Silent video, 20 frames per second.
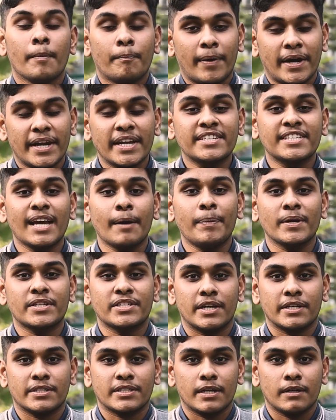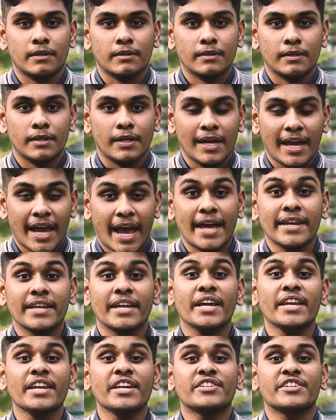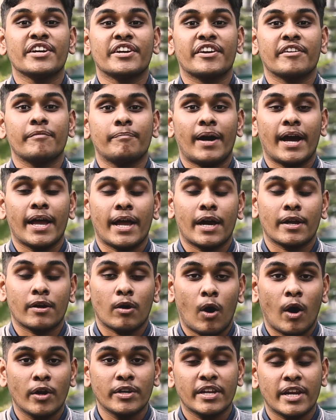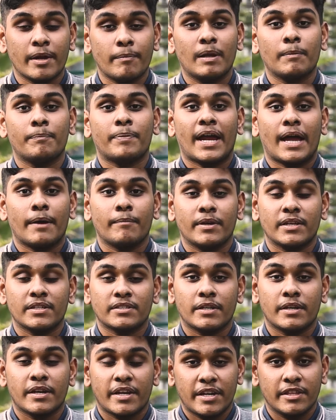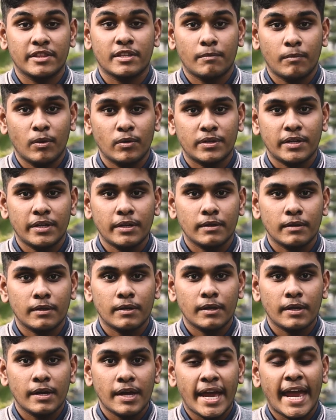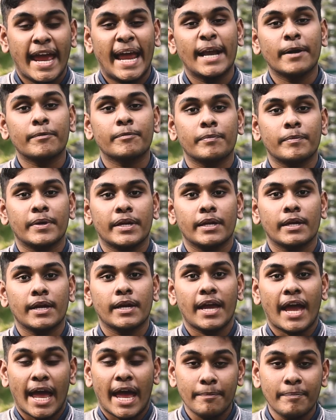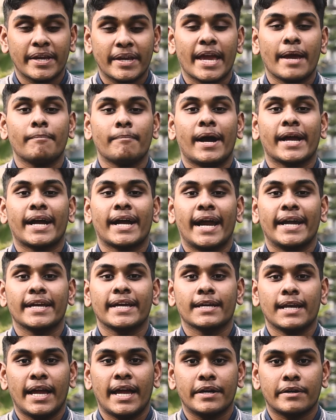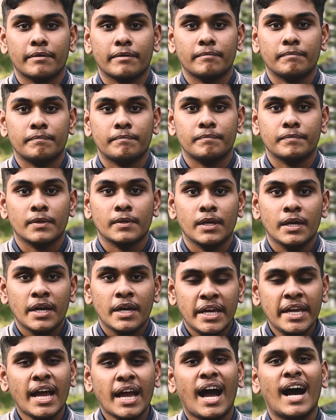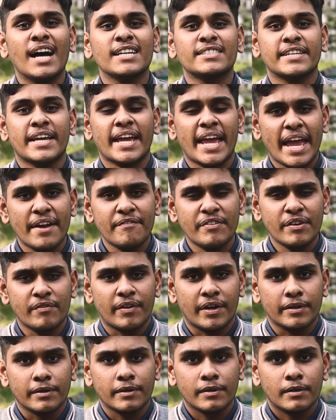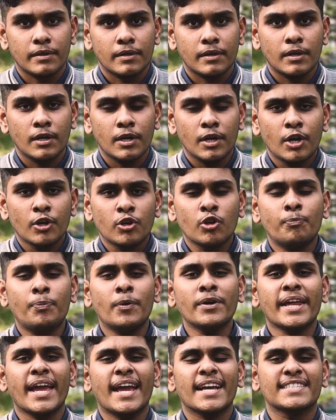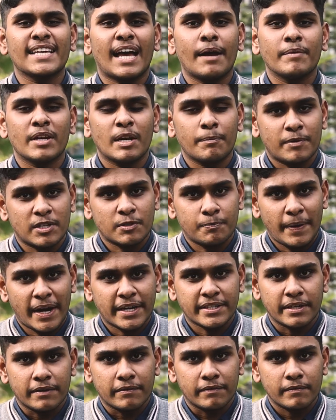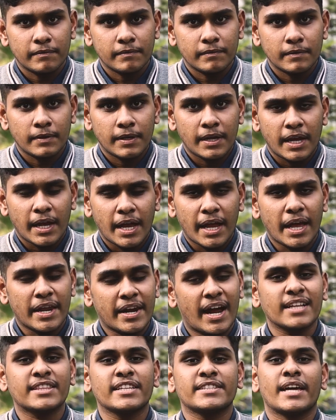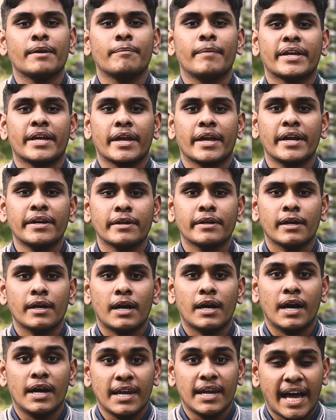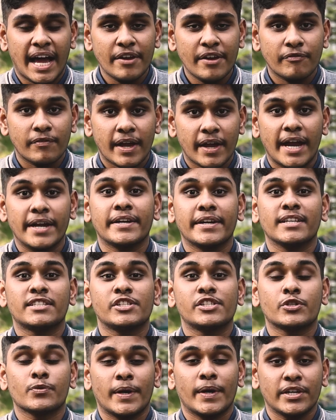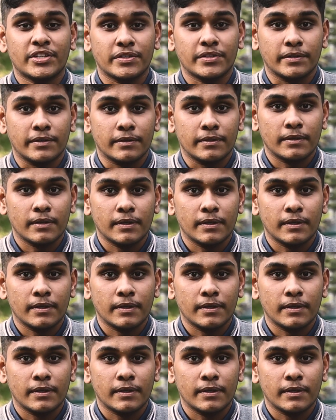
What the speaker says: Pariksha Pe Charcha, an initiative by our Honorable Prime Minister Narendra Modi, helped me and became my guiding light. He asked everyone to put exam in a perspective rather than making it a life and death situation.